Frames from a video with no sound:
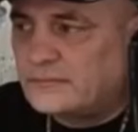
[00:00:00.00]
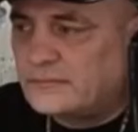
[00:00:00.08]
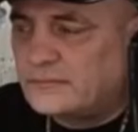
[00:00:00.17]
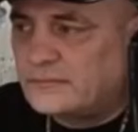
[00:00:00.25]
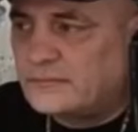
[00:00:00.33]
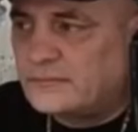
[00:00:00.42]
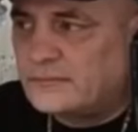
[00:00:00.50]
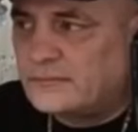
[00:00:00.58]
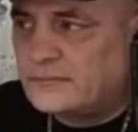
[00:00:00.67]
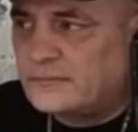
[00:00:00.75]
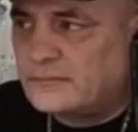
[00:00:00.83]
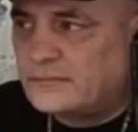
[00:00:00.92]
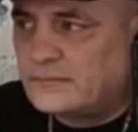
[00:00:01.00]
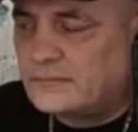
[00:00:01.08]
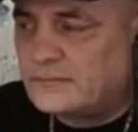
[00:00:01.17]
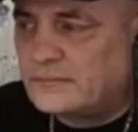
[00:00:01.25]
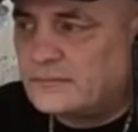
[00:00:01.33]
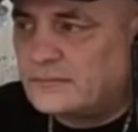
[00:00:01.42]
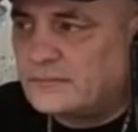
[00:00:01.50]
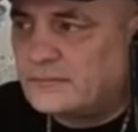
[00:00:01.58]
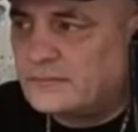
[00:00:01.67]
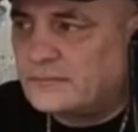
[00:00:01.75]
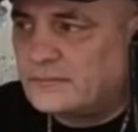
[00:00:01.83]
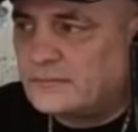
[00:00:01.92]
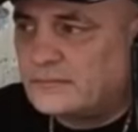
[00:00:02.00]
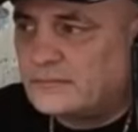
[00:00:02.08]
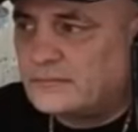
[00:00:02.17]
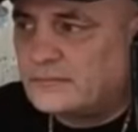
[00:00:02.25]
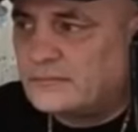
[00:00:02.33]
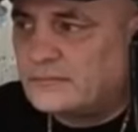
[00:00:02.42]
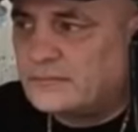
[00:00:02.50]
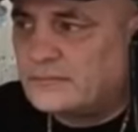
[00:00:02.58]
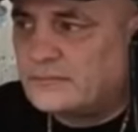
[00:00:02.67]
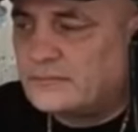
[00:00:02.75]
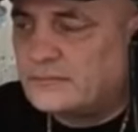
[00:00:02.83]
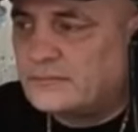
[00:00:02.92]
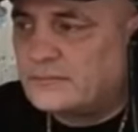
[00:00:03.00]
No words are spoken by the person on screen.